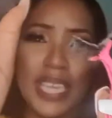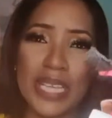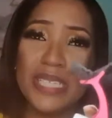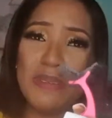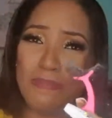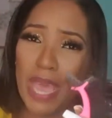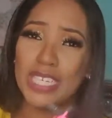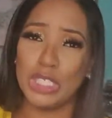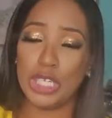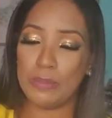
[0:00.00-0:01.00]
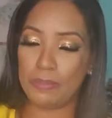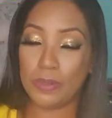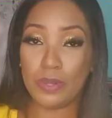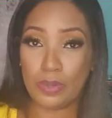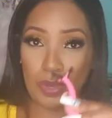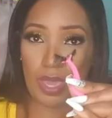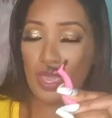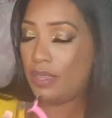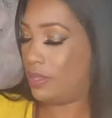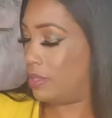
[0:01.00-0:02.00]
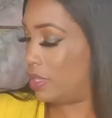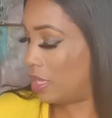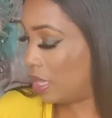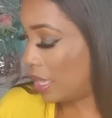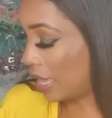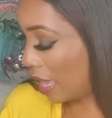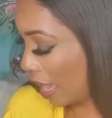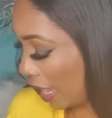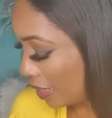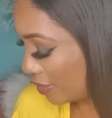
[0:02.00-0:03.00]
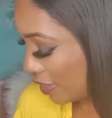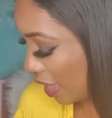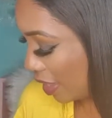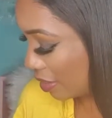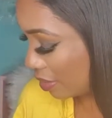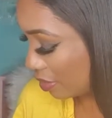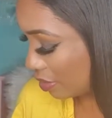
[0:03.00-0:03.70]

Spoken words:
it's in bad shape, okay? And then